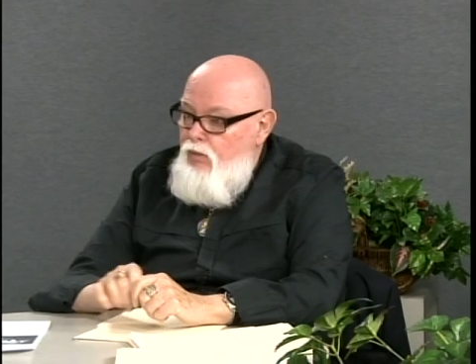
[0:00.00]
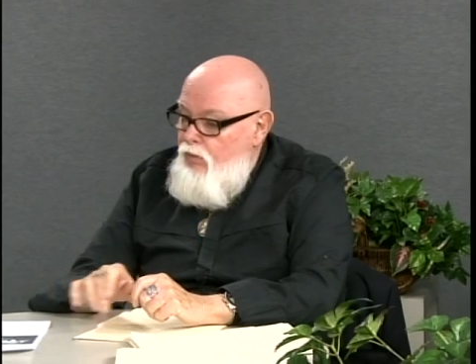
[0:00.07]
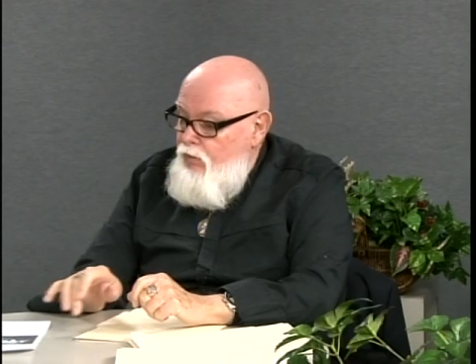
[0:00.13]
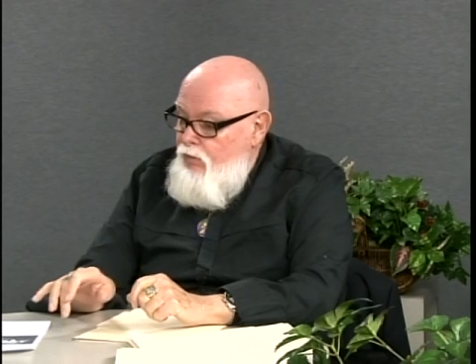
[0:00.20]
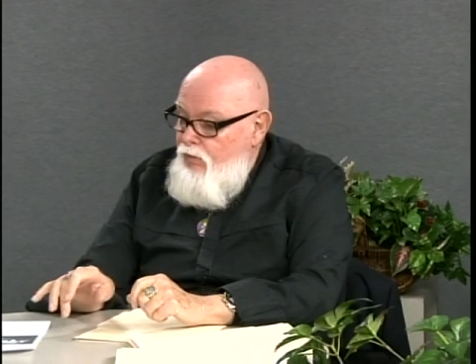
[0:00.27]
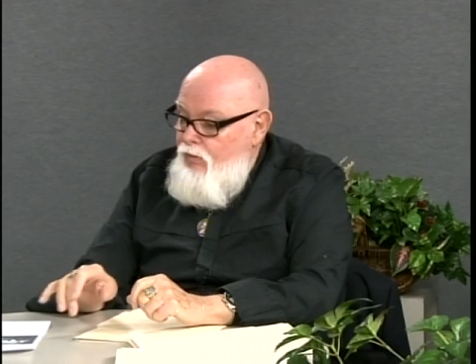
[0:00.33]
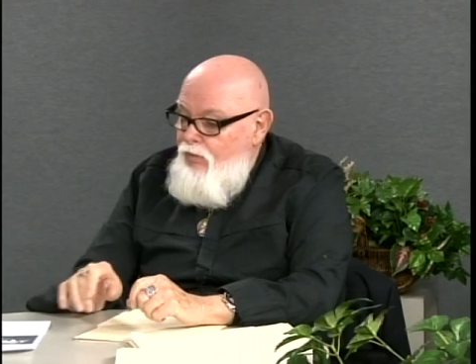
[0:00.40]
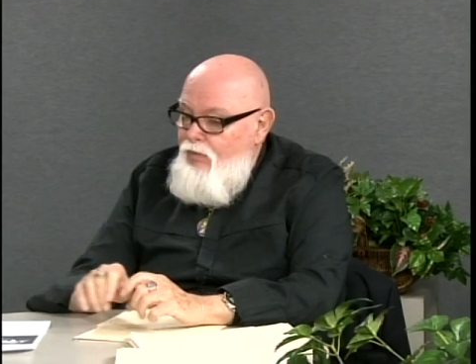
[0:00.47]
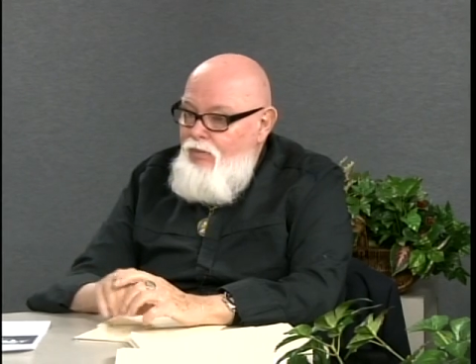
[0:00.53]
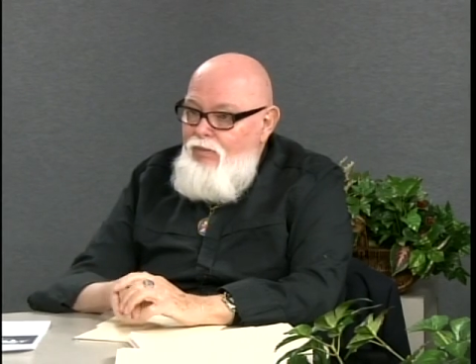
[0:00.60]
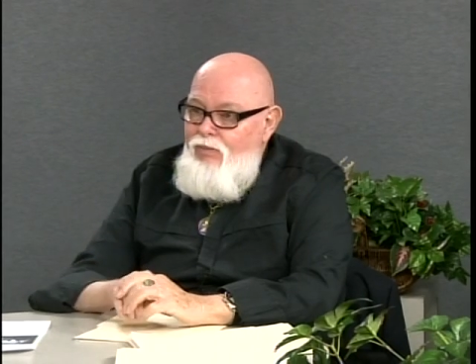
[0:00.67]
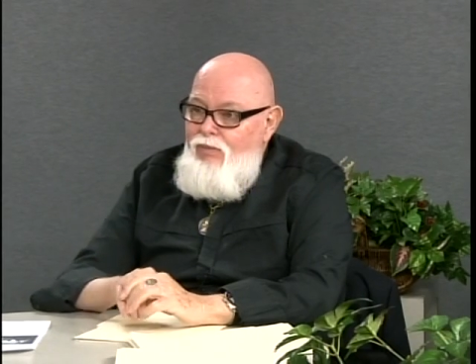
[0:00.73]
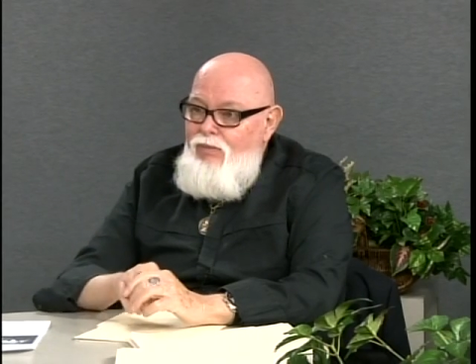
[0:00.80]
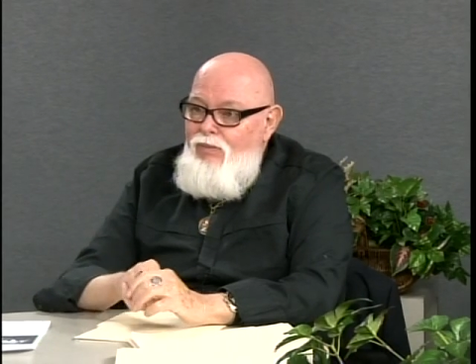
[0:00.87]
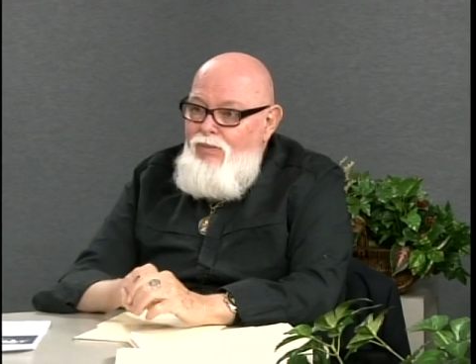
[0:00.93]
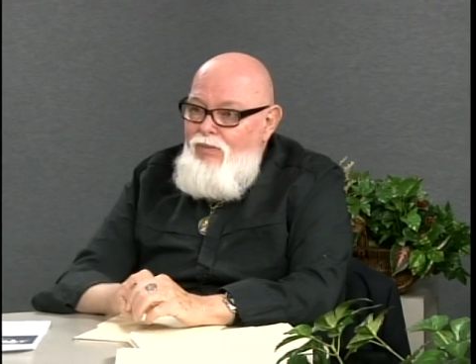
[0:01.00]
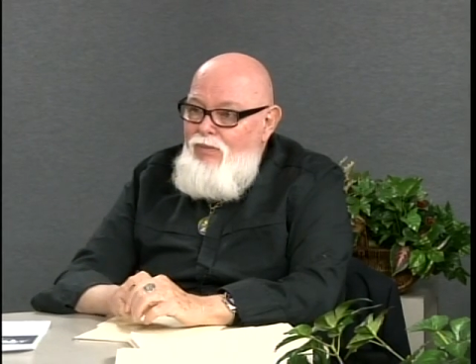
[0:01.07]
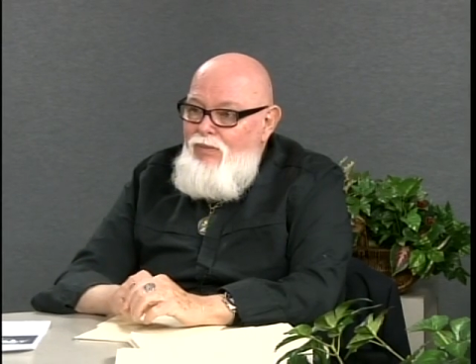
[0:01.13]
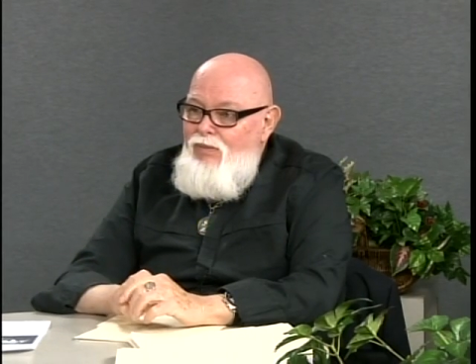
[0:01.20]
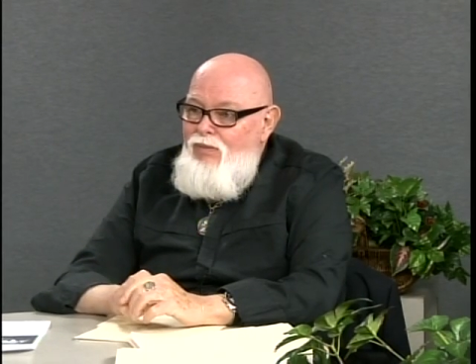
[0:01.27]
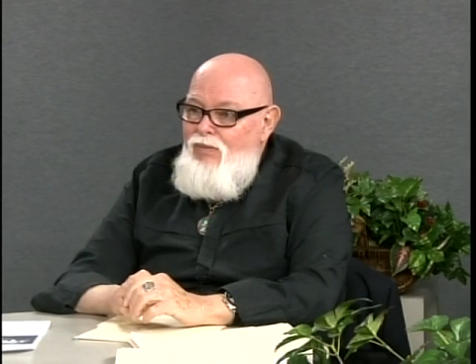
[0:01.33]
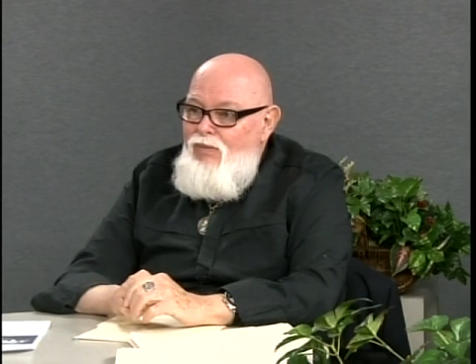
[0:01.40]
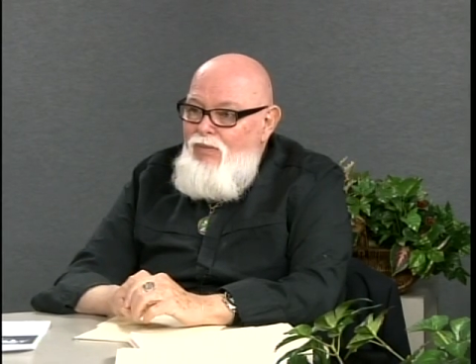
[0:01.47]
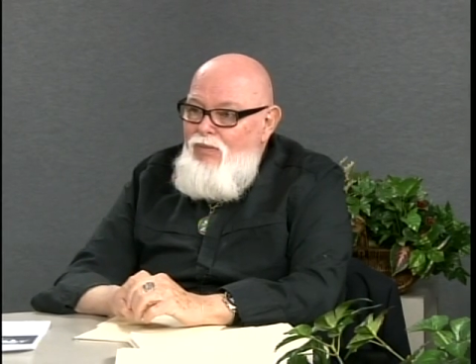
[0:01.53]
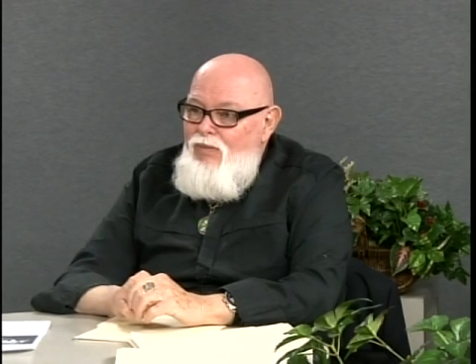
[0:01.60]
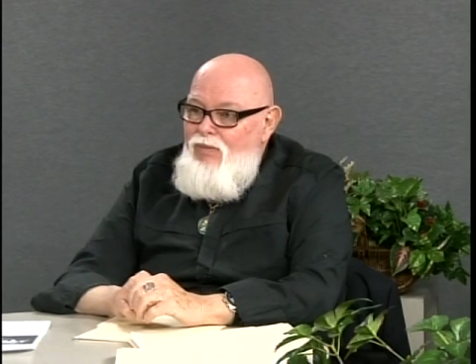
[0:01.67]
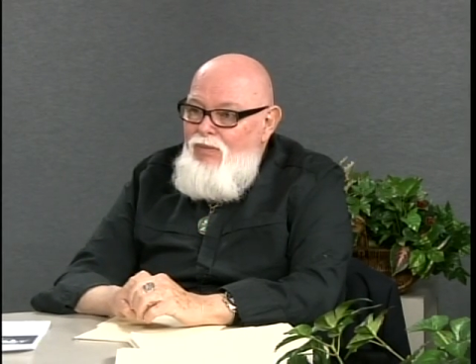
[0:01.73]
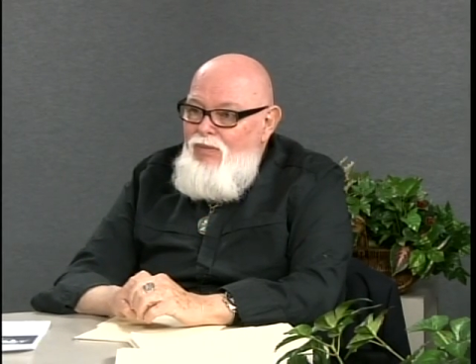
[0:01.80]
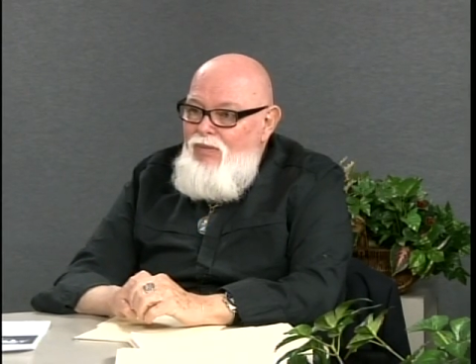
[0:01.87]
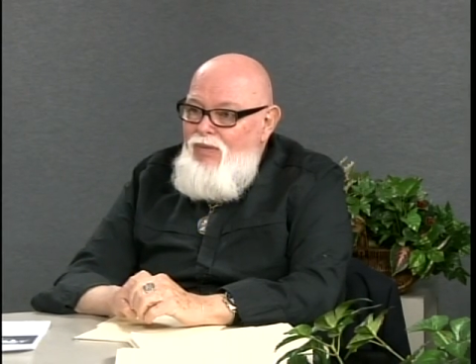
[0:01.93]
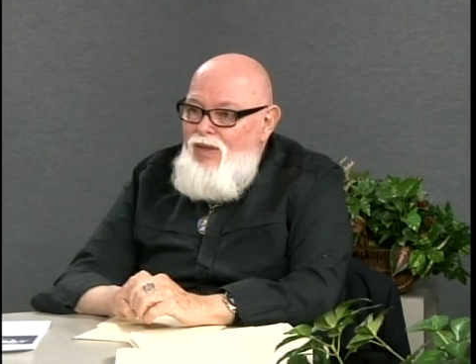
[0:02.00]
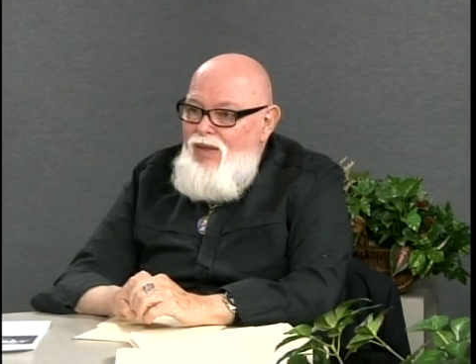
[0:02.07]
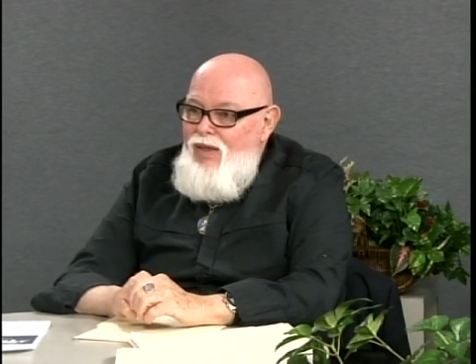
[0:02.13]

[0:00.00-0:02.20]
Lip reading: Yeah, well, no, the name of the movie,